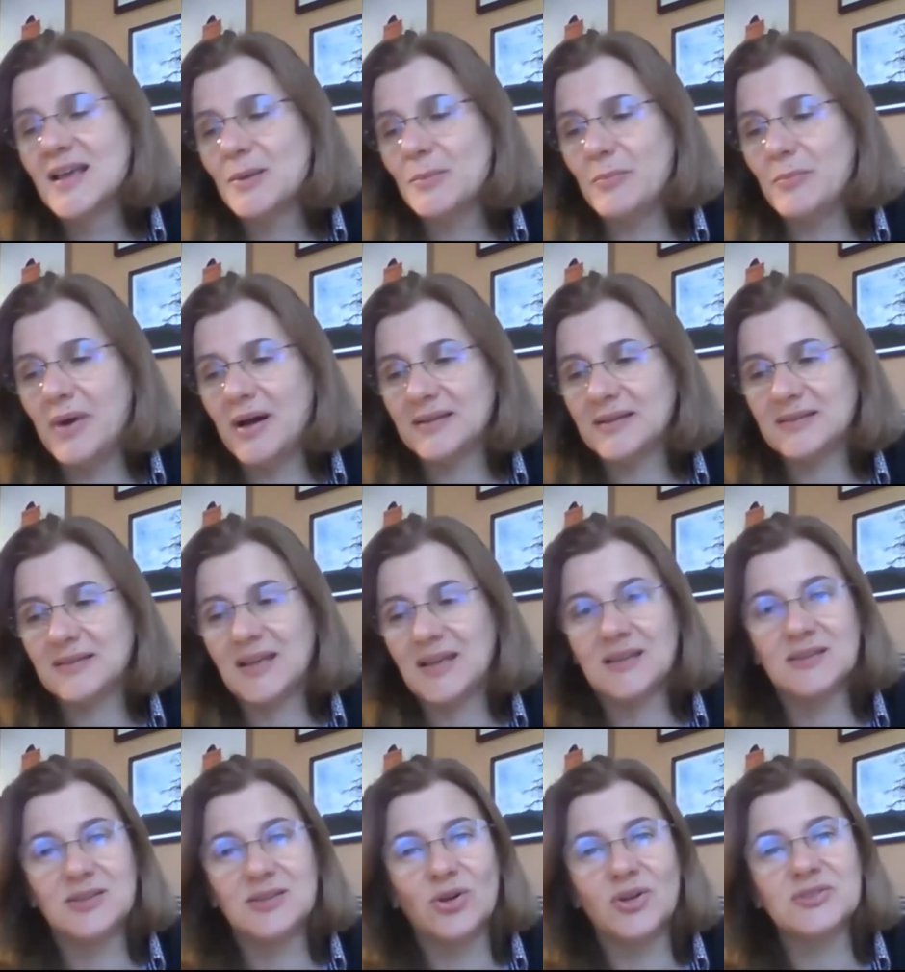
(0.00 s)
but
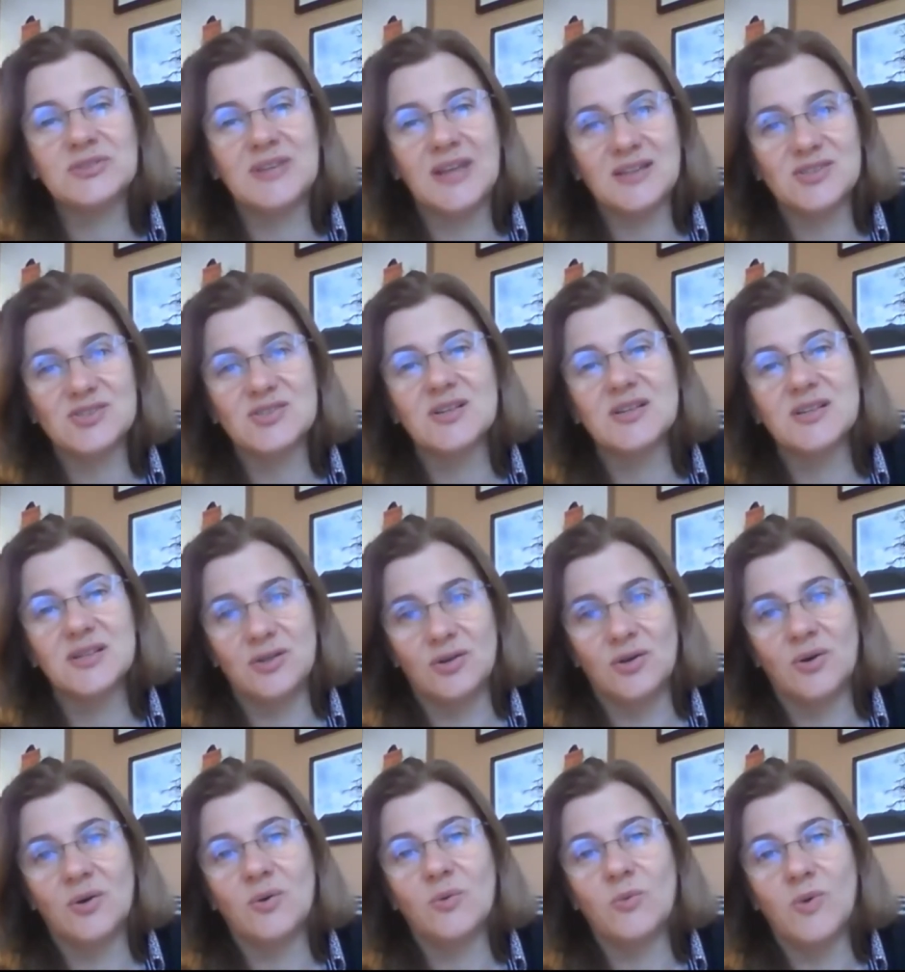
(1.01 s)
they don't actually
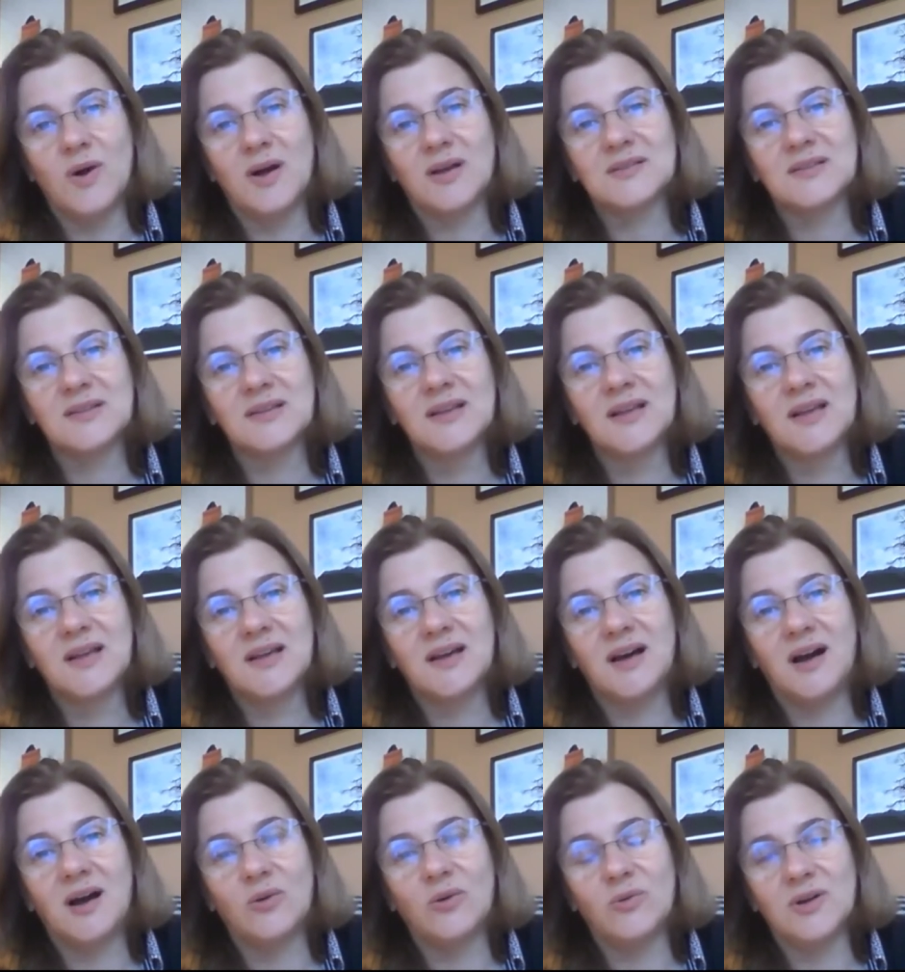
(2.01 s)
know what
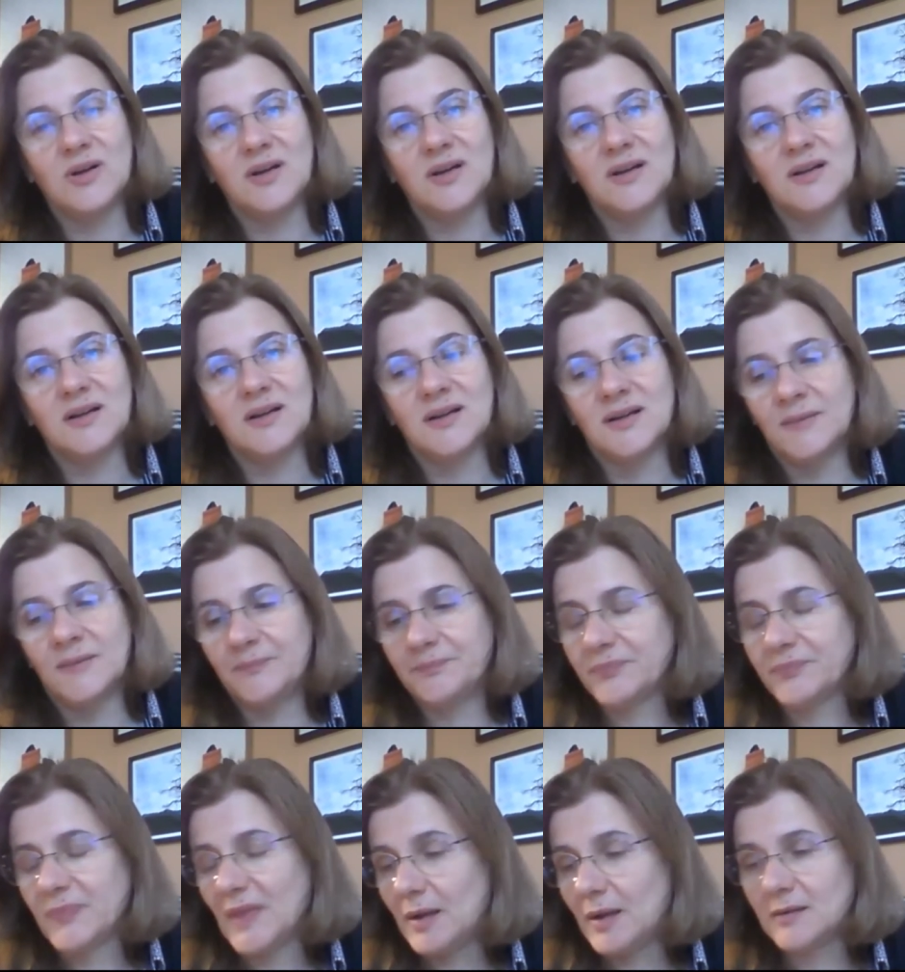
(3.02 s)
our
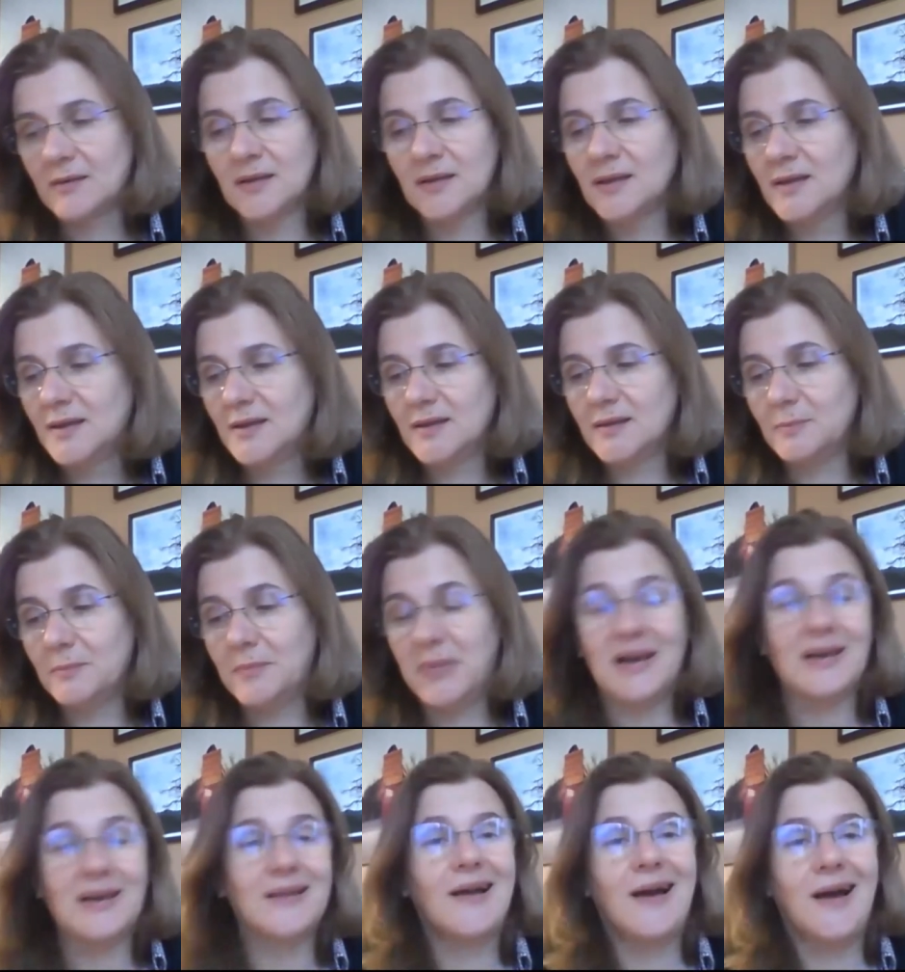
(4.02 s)

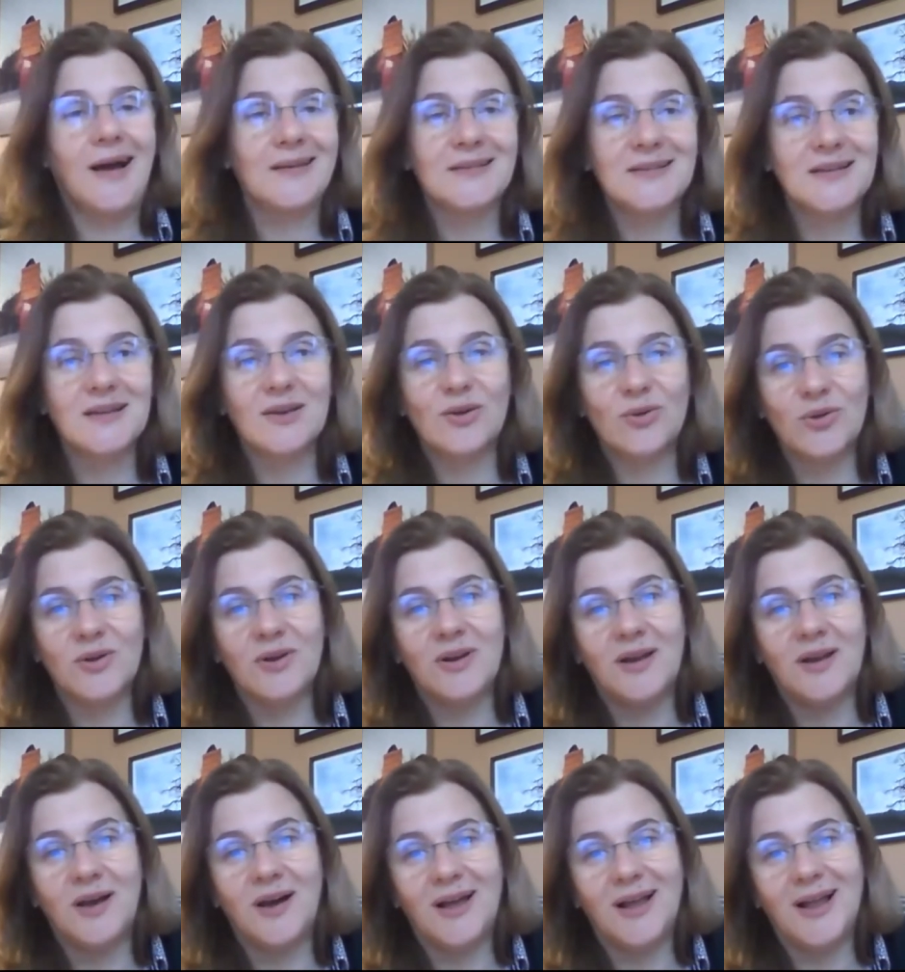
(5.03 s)
Balkanic
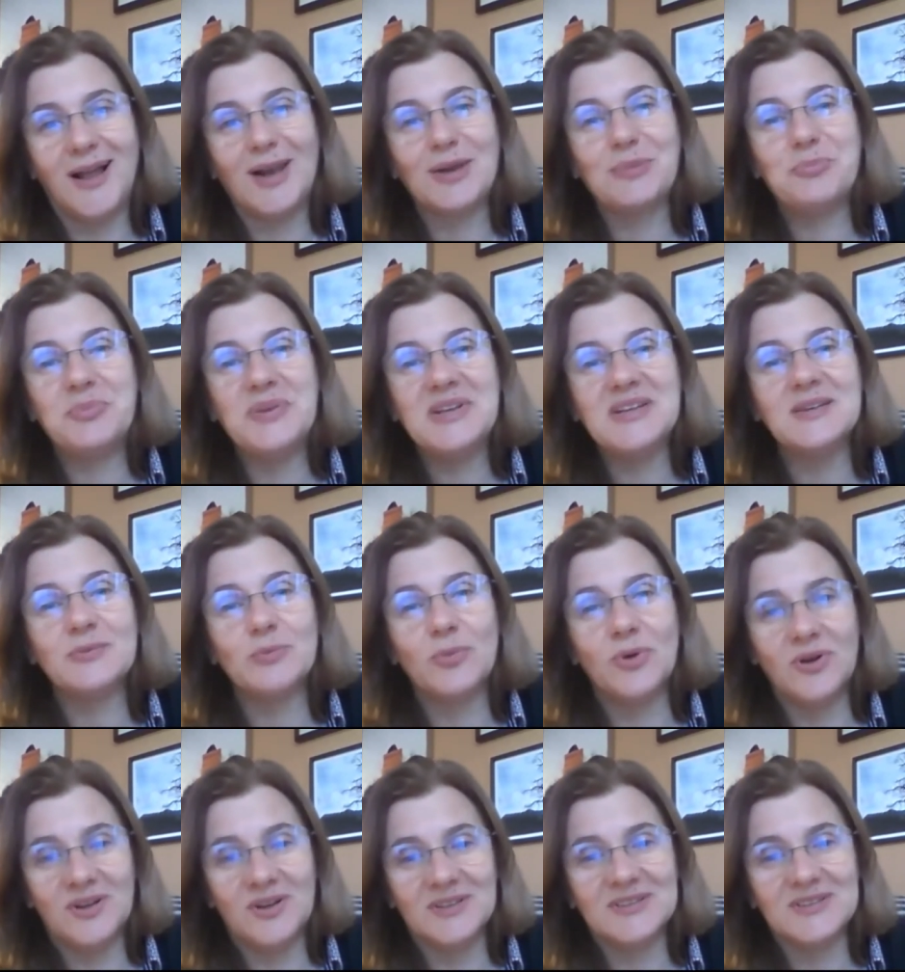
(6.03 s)
or Alpine
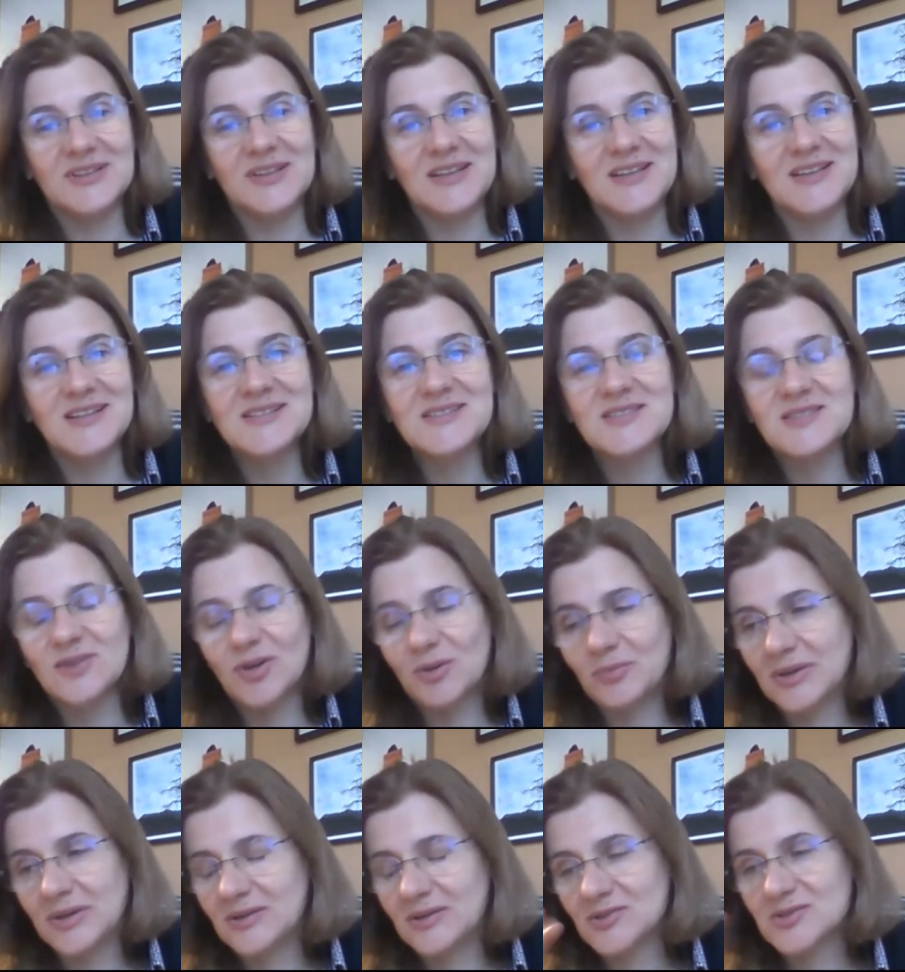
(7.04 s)
world is, no,
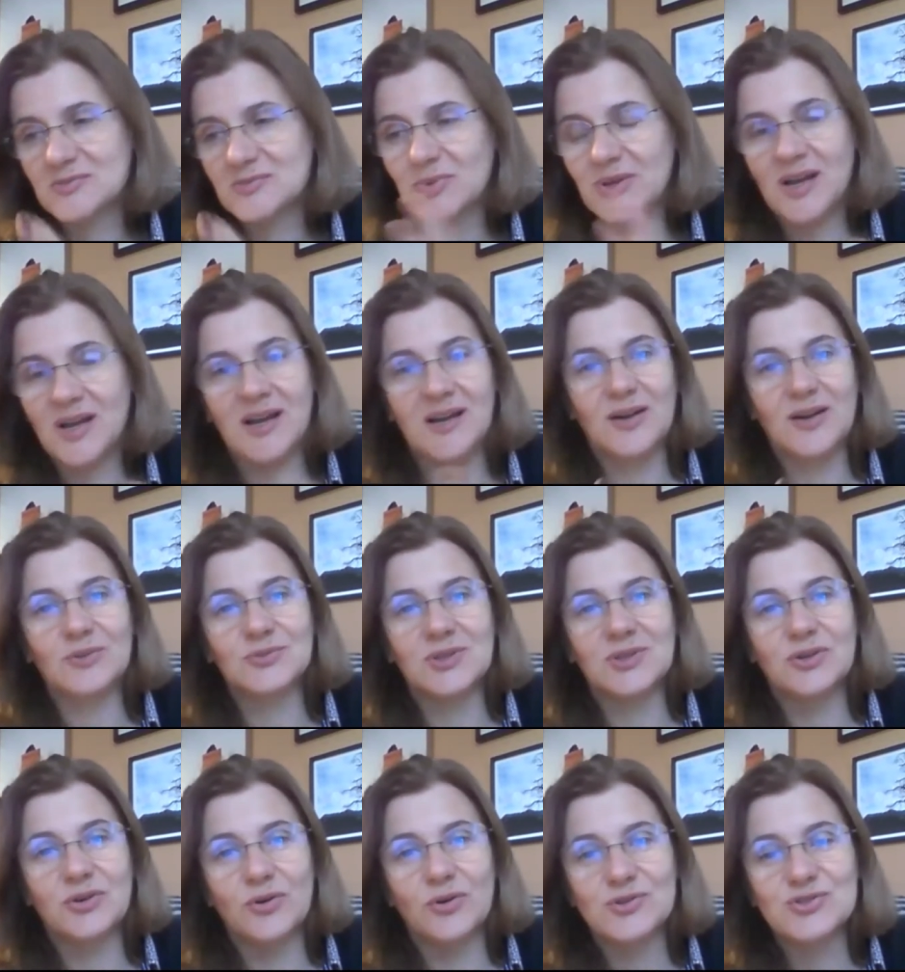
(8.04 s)
because we are on
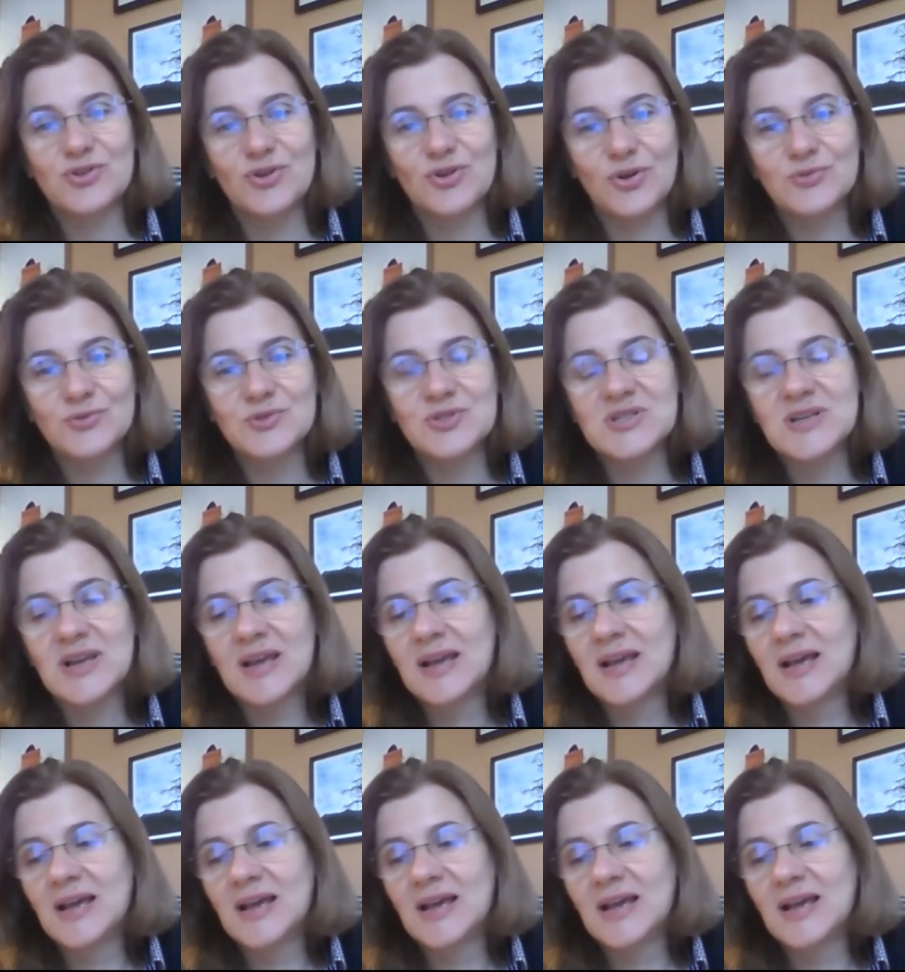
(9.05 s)
the crossroads.